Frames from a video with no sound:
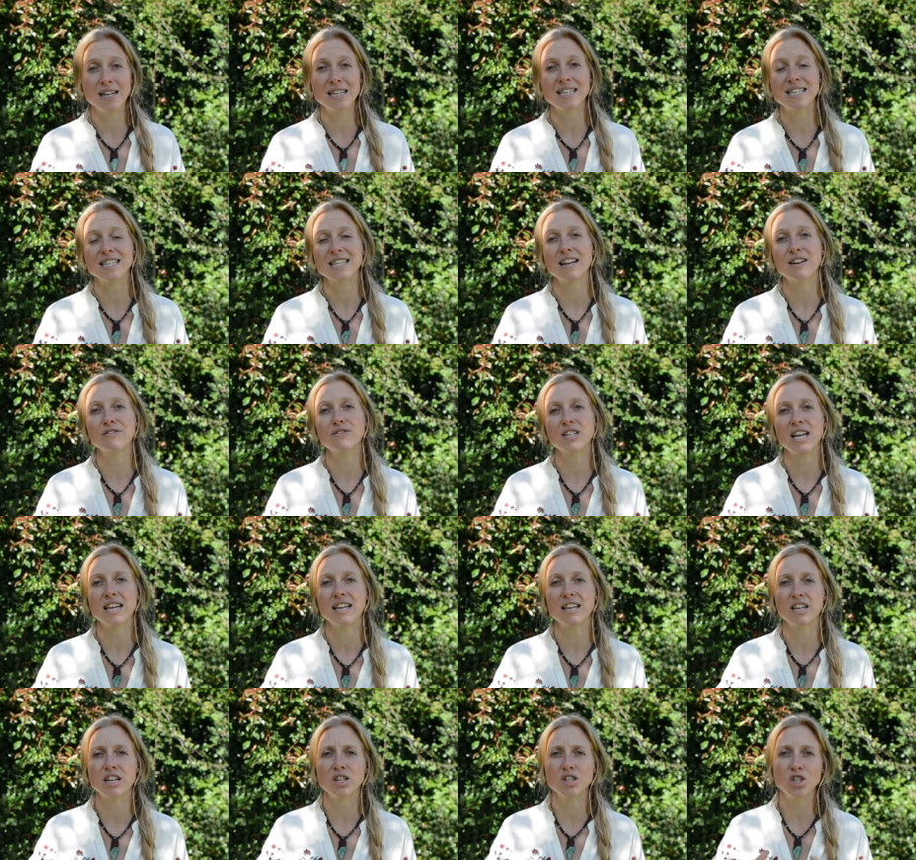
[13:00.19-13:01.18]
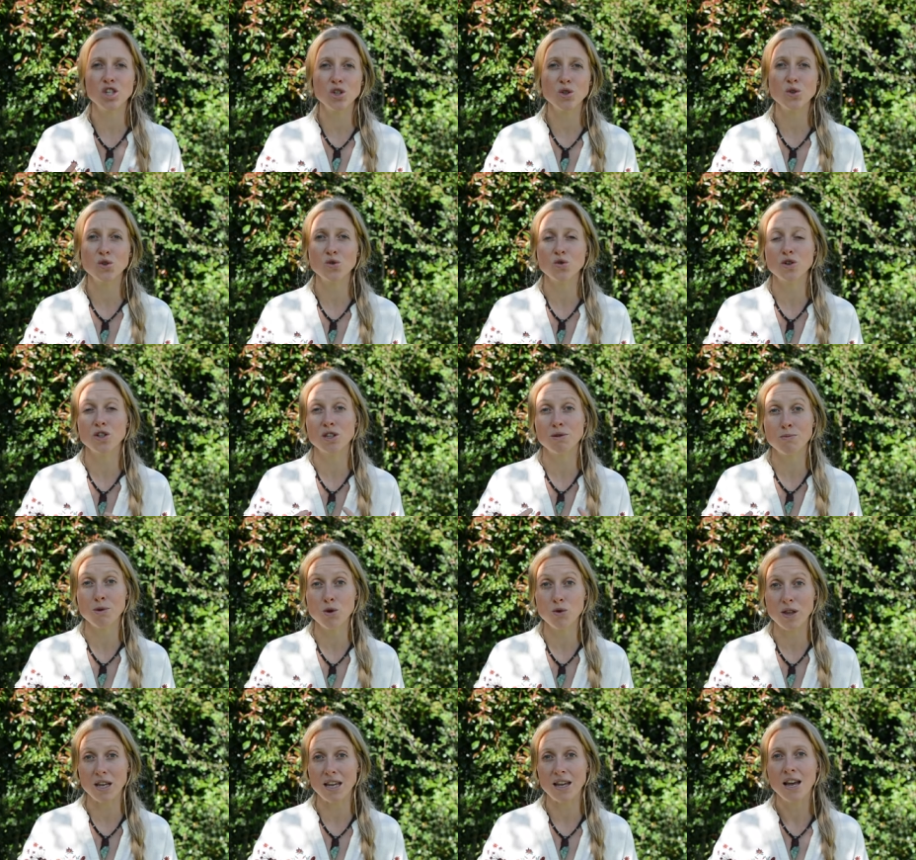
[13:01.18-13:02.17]
instead of taking a juice or a
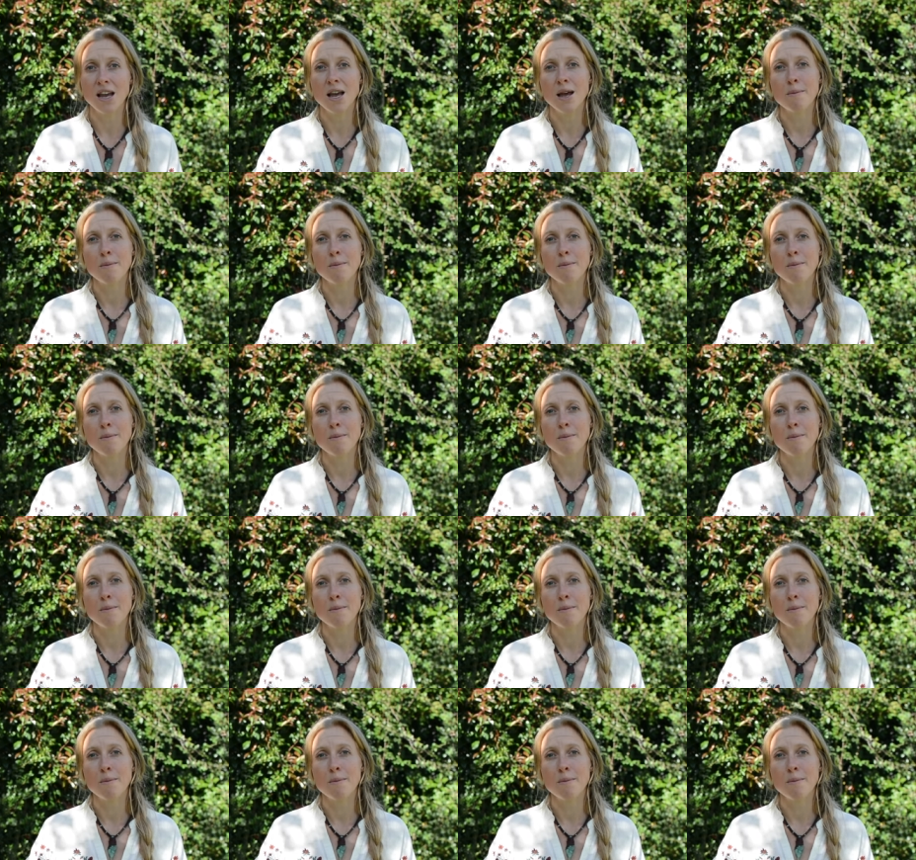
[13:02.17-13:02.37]
smoothie,